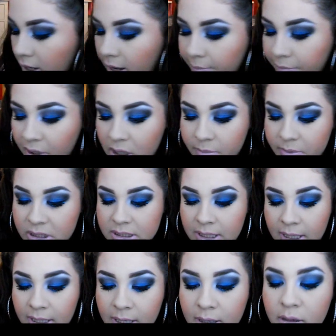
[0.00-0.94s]
I'm going to be
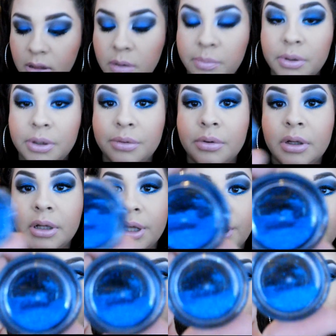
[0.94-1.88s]
taking the blue
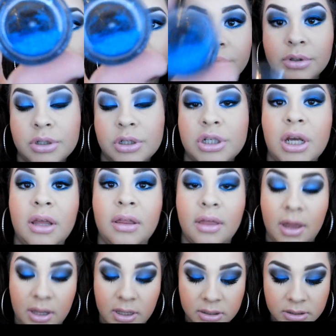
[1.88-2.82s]
glitter, which like
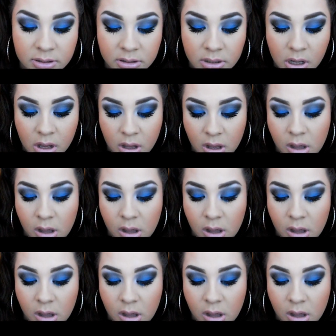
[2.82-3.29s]
this.